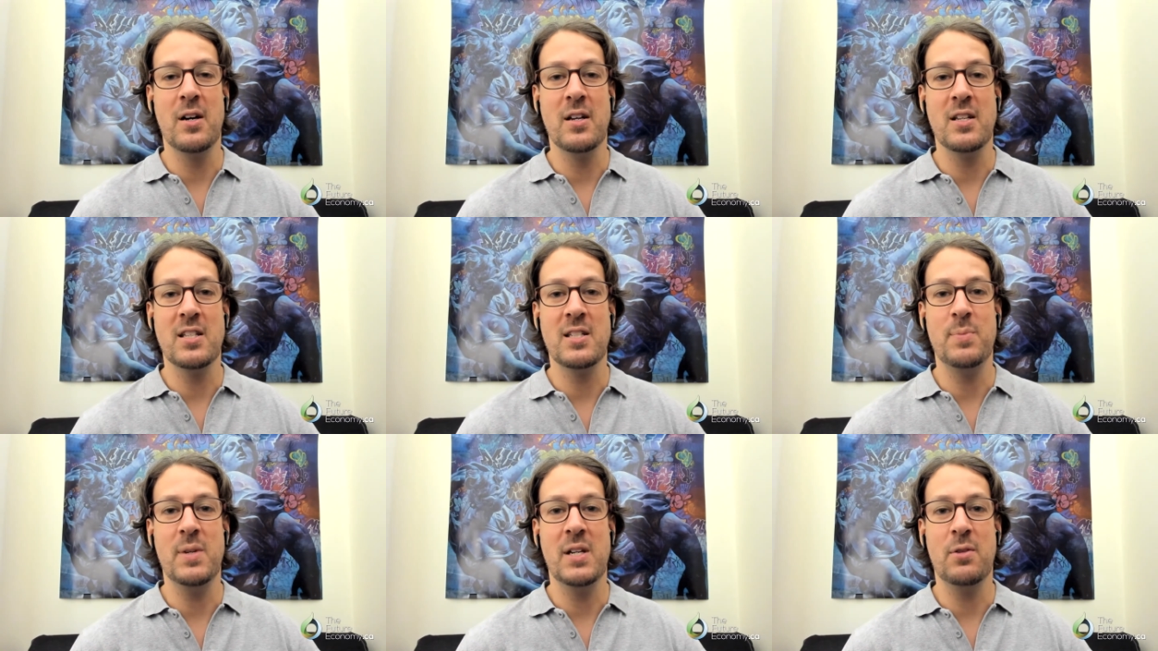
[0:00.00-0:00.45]

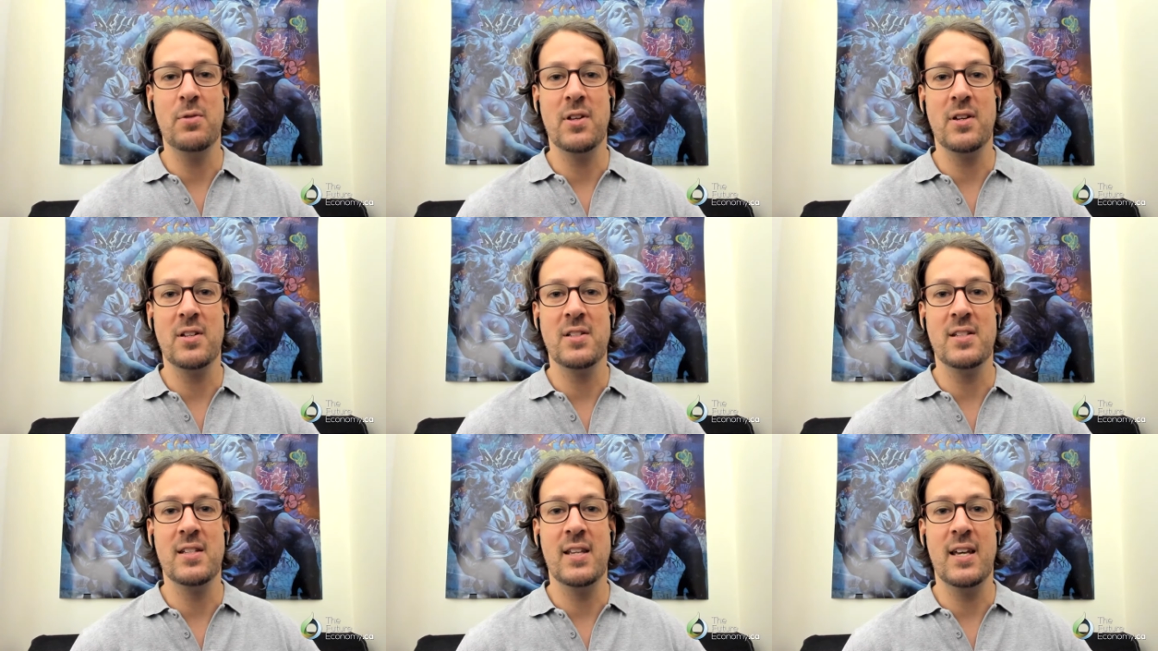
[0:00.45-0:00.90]
speak with
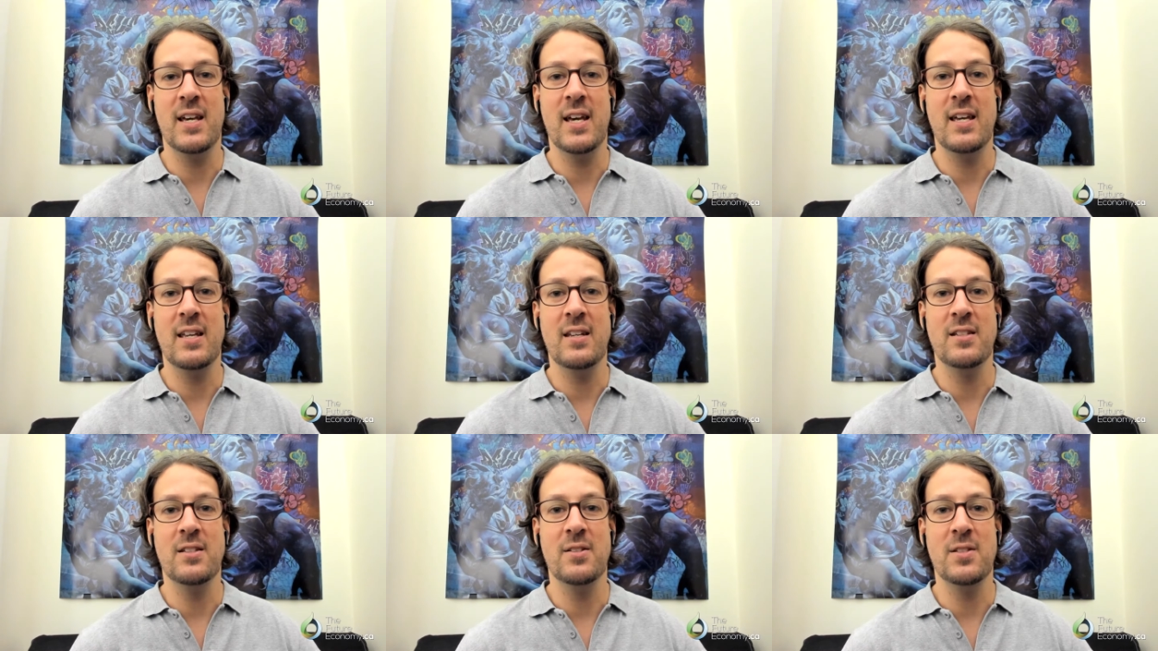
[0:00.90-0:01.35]
us today
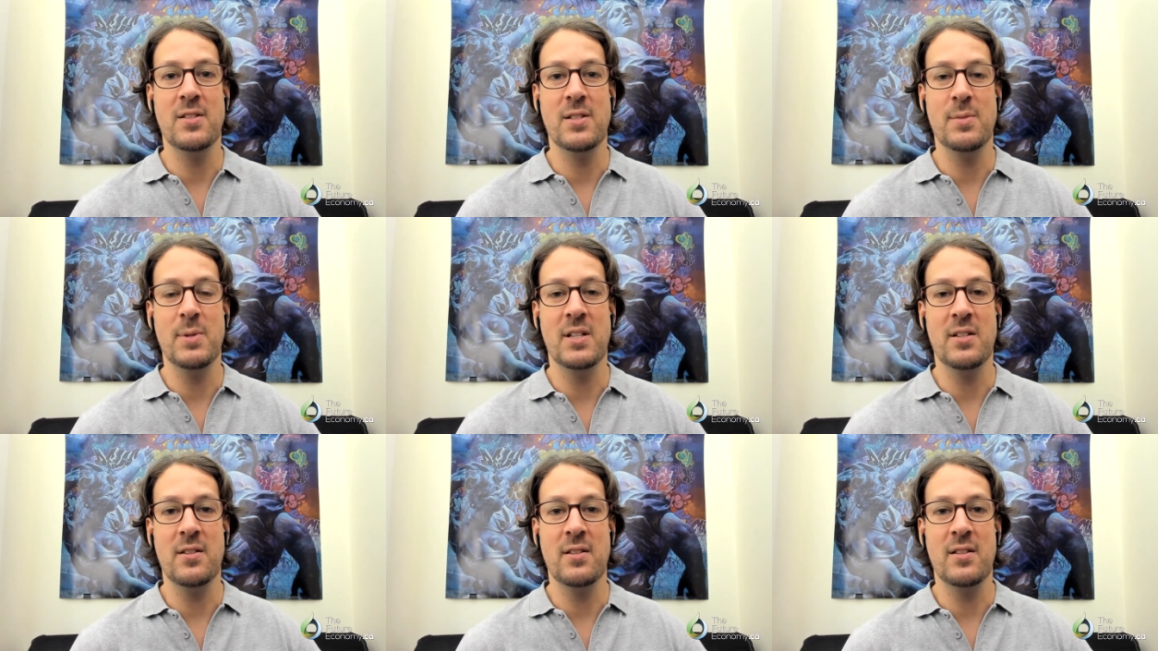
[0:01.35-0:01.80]
and to speak
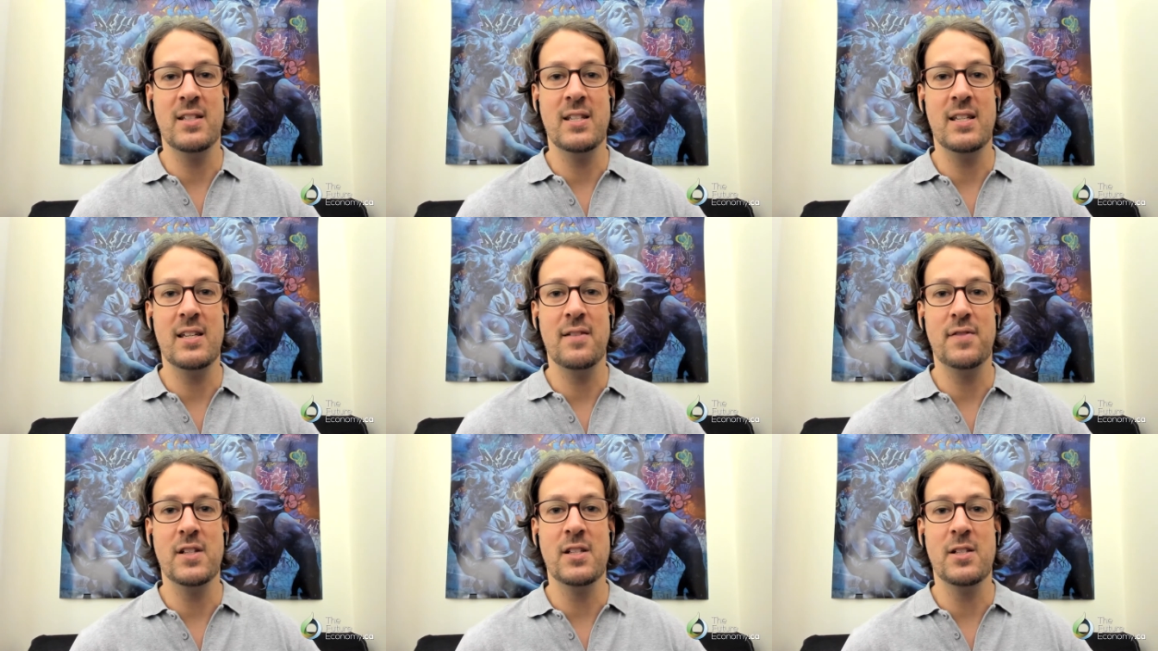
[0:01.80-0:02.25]
to the
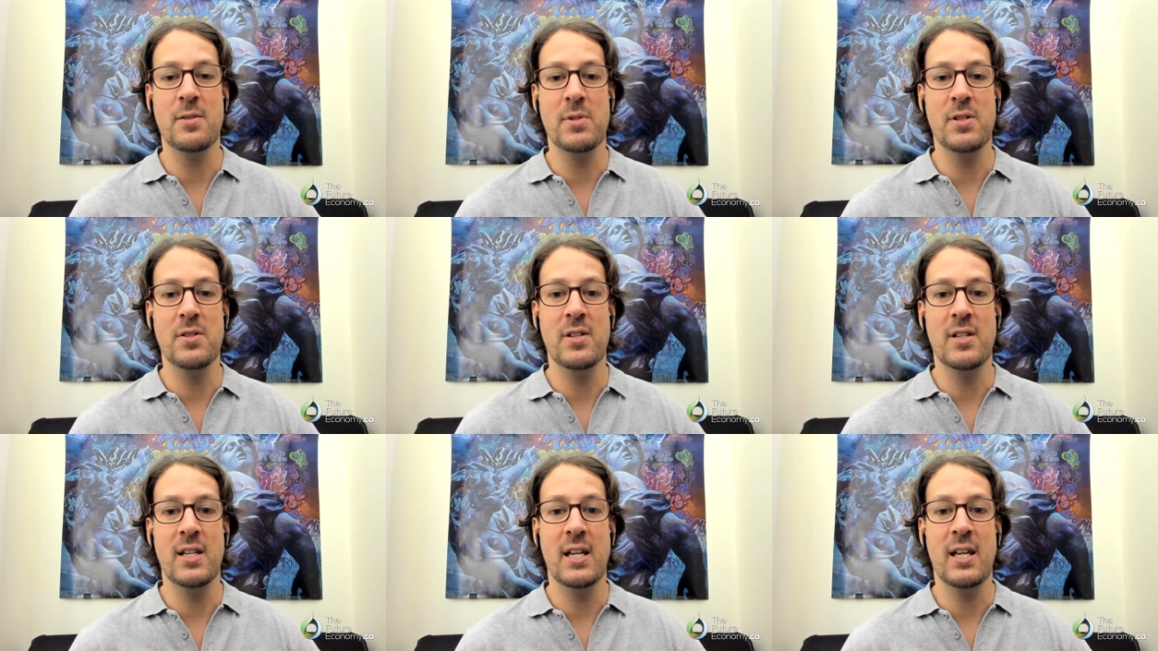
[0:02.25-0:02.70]
TFE
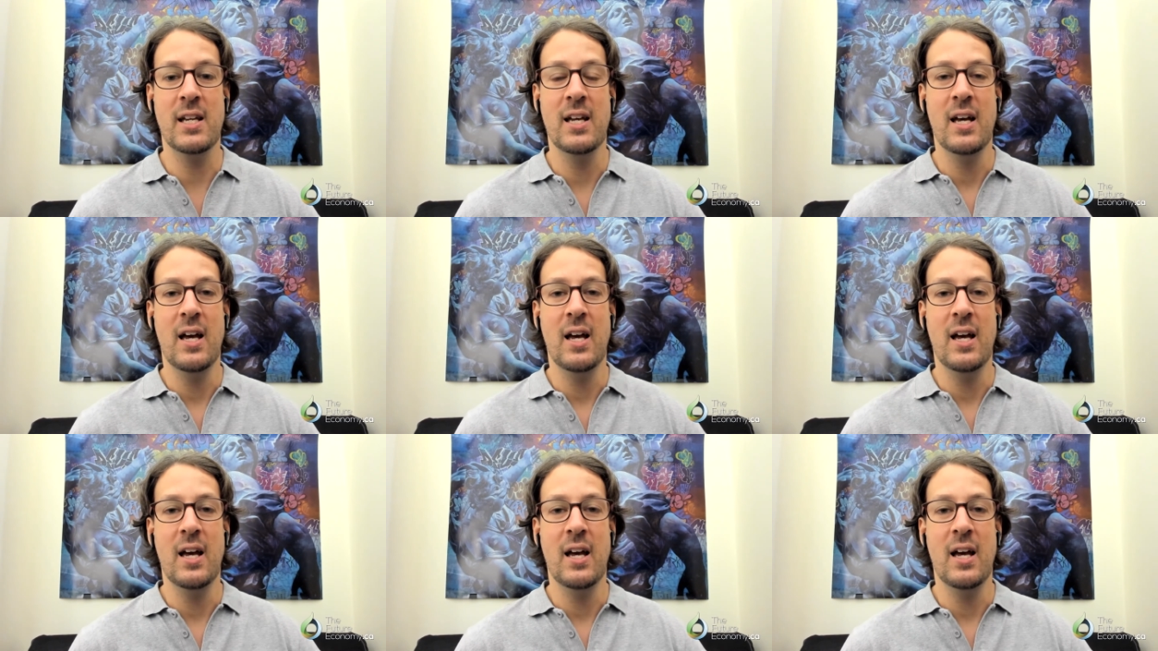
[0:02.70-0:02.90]
community.